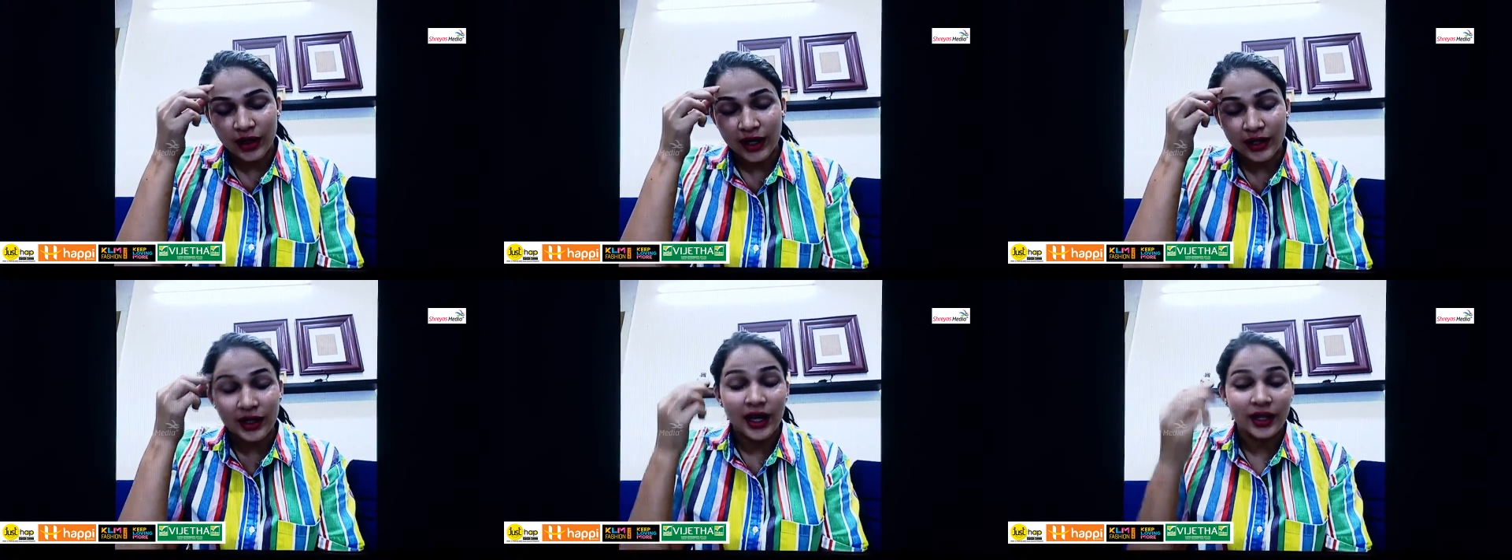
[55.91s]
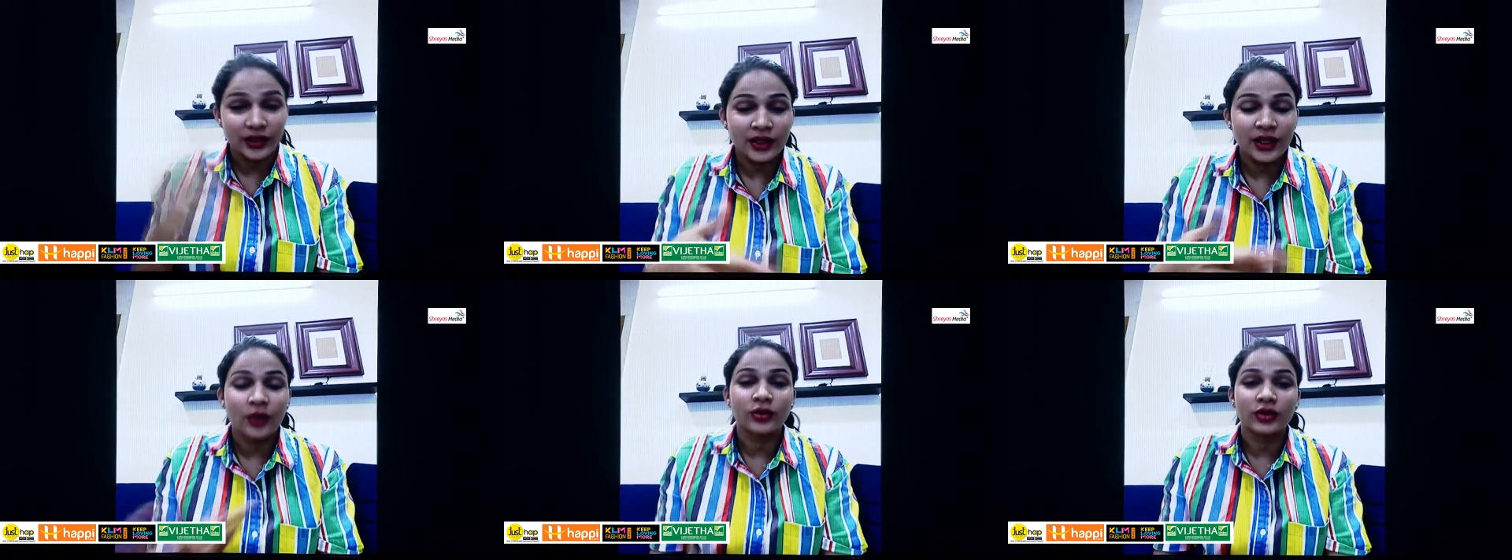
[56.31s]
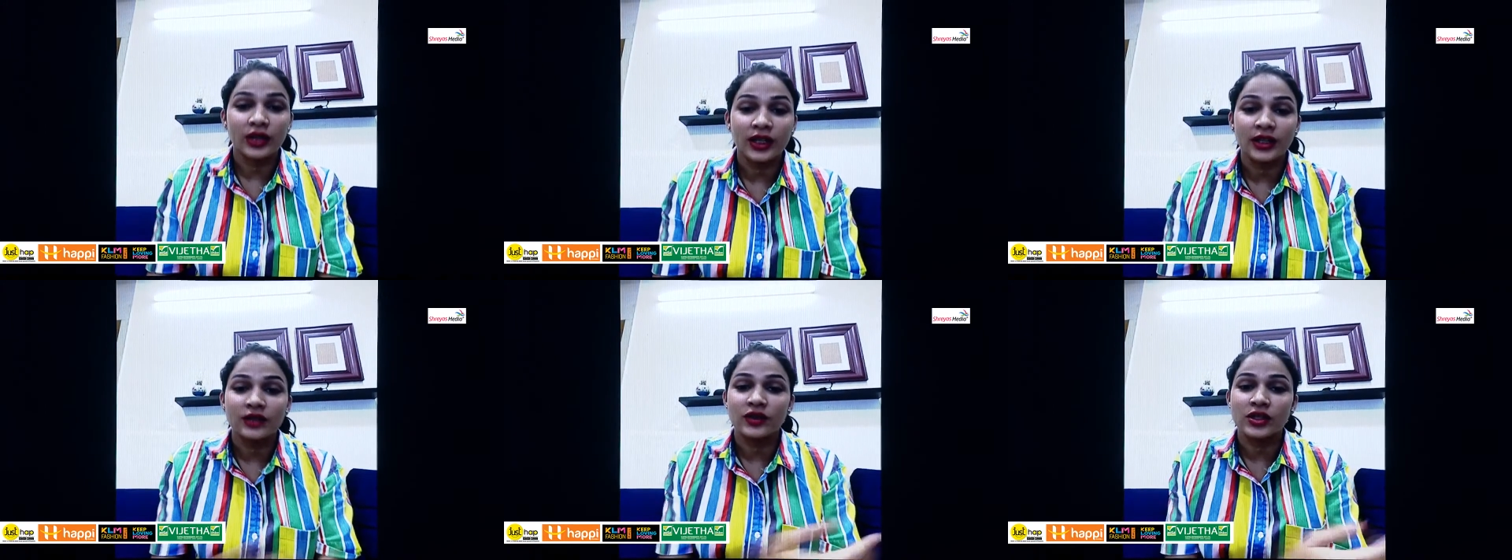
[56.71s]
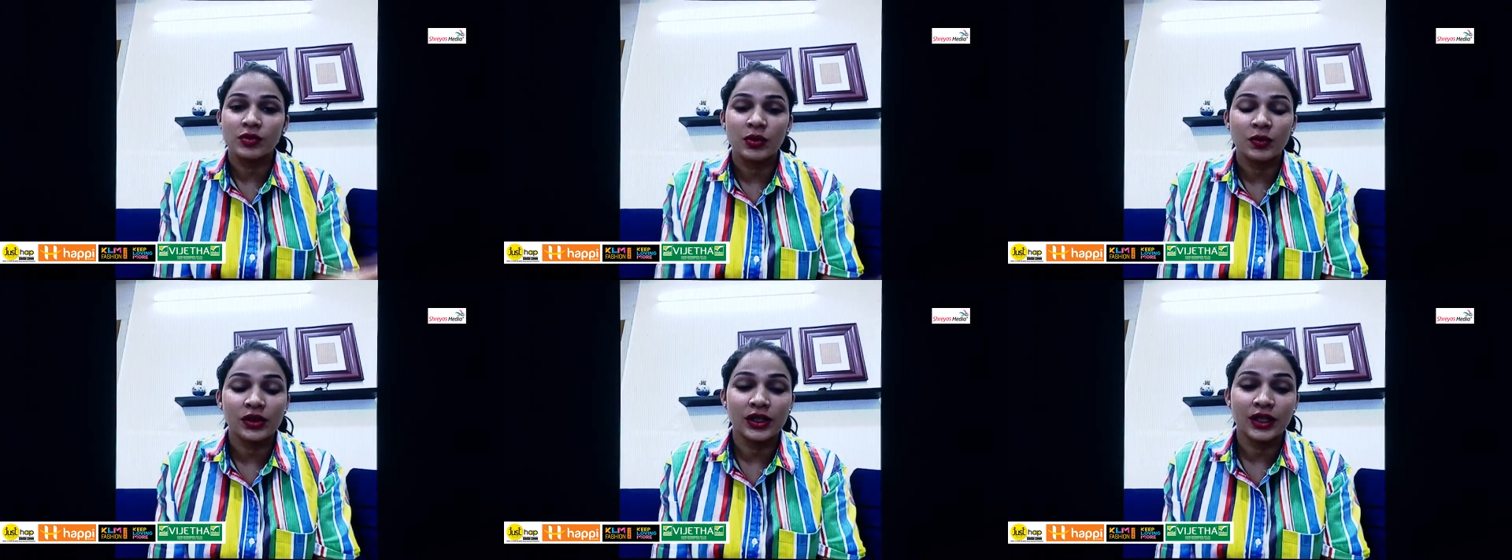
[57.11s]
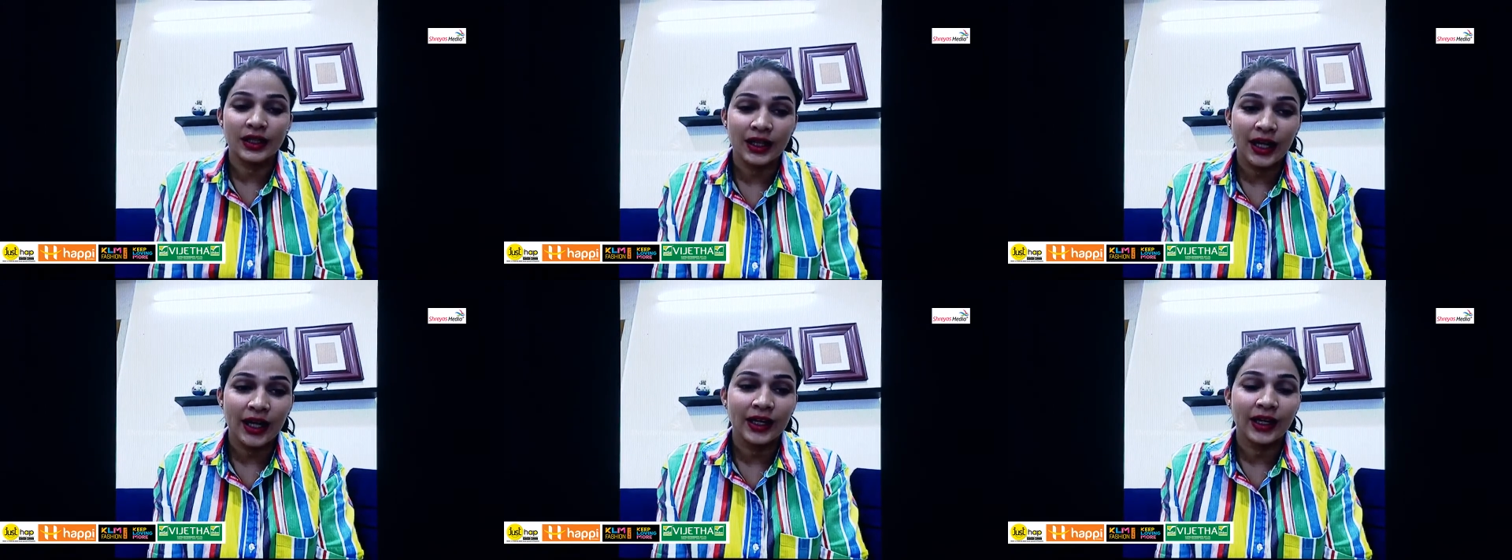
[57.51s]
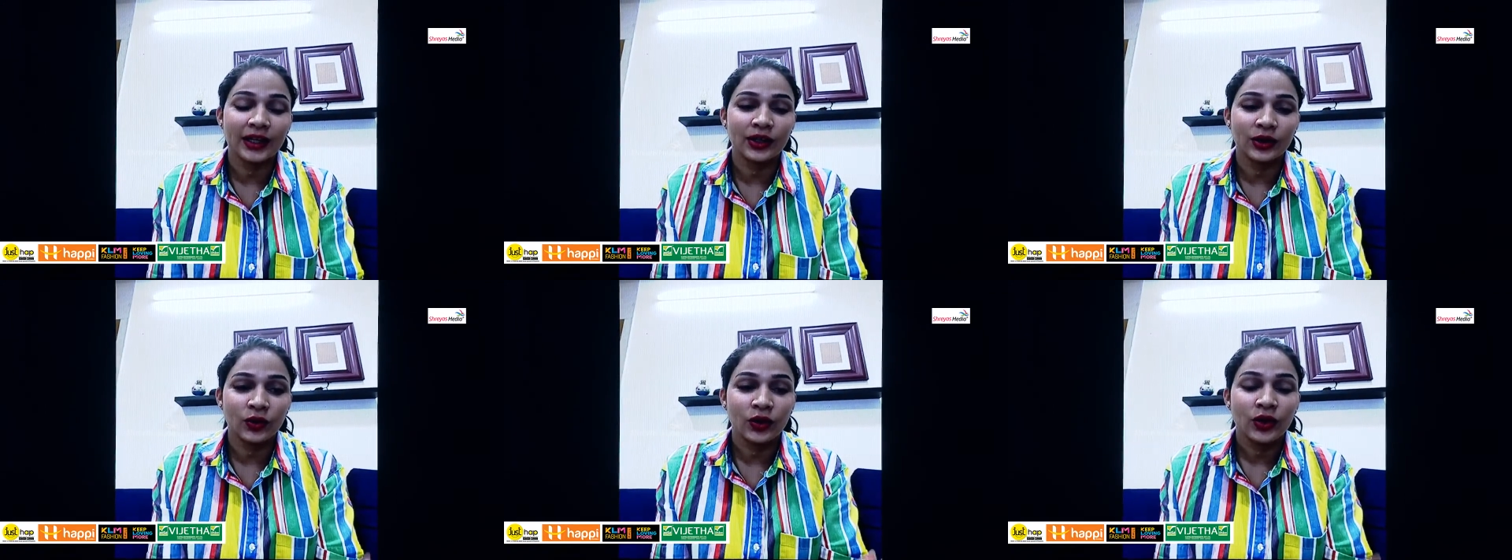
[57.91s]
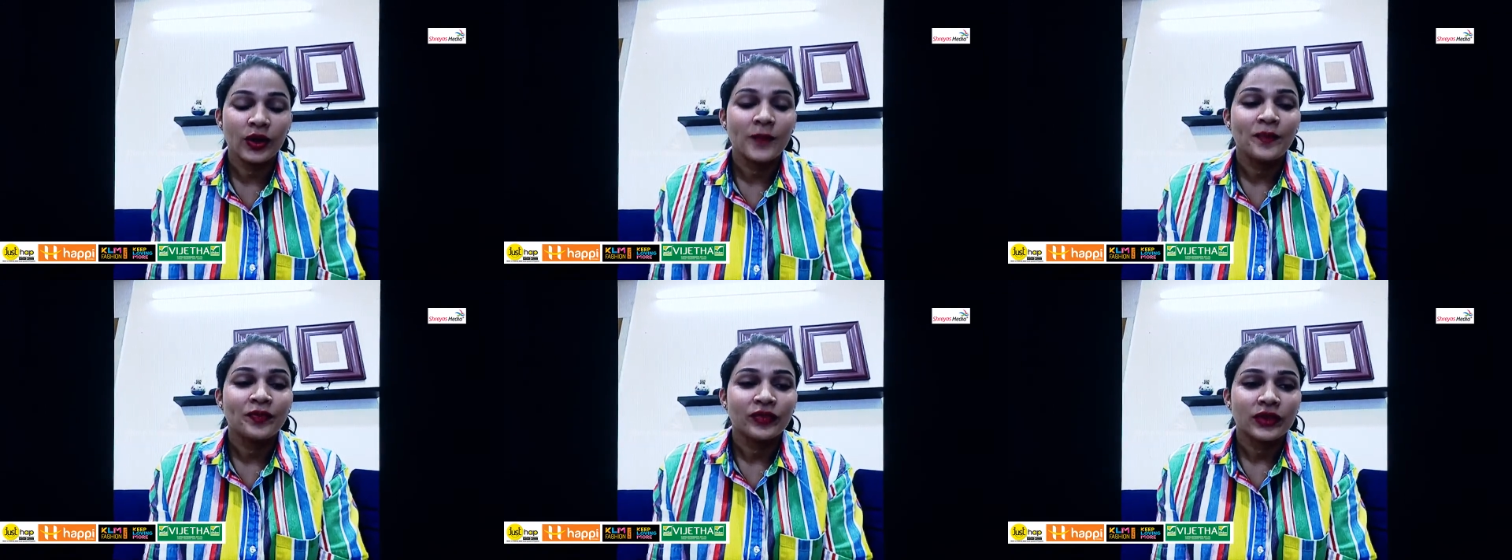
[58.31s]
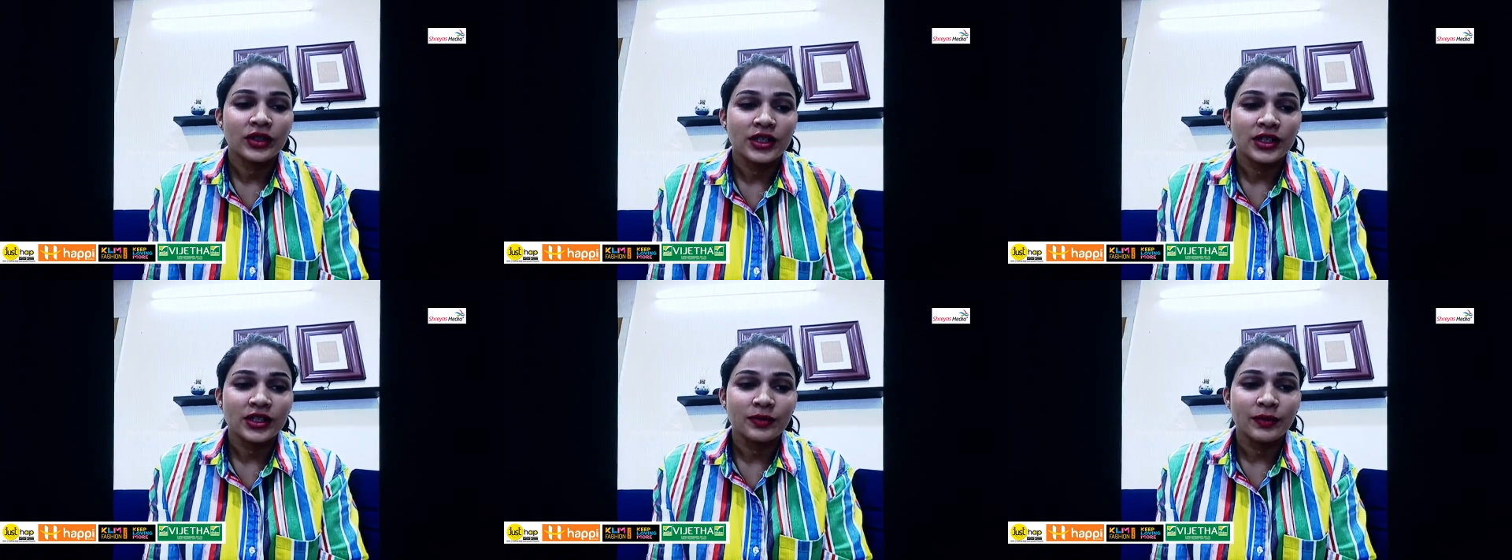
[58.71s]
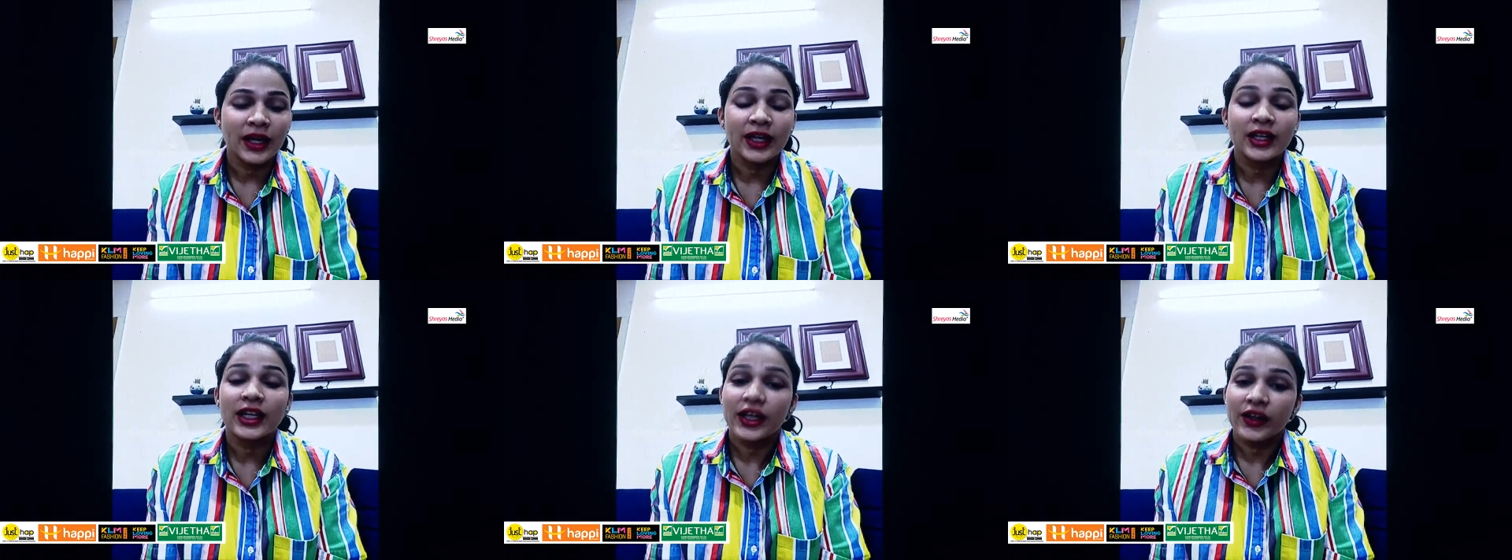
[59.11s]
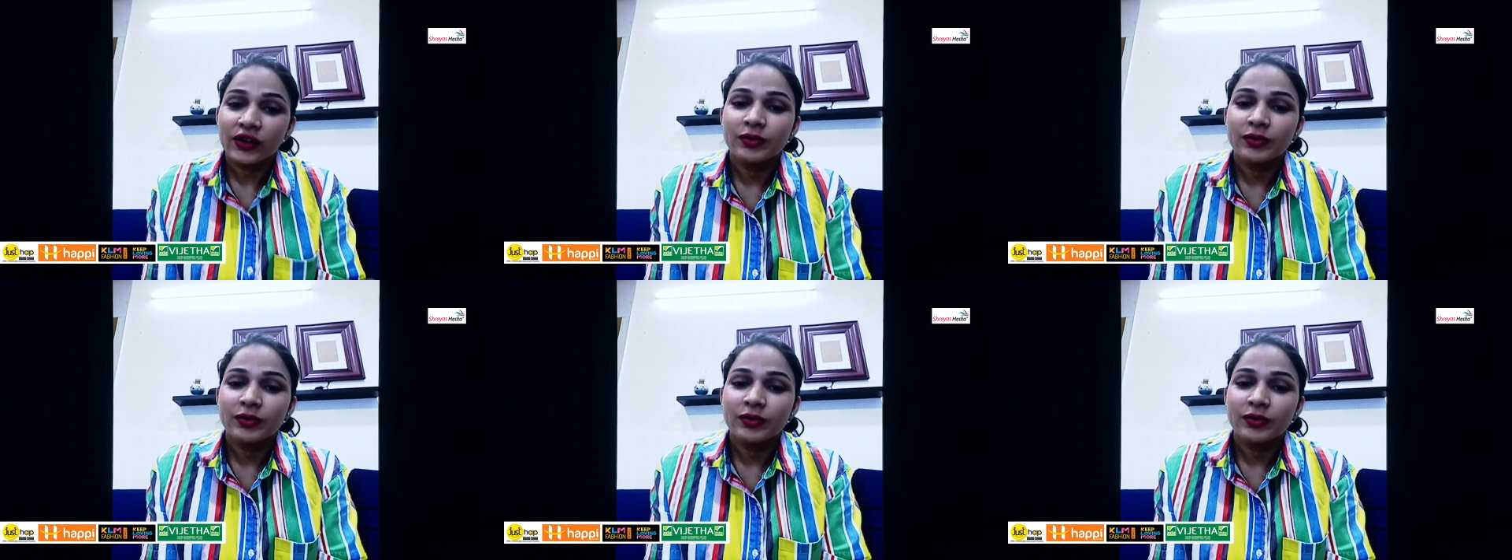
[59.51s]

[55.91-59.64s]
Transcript: and edit out things which people didn't like, and you know, just make it even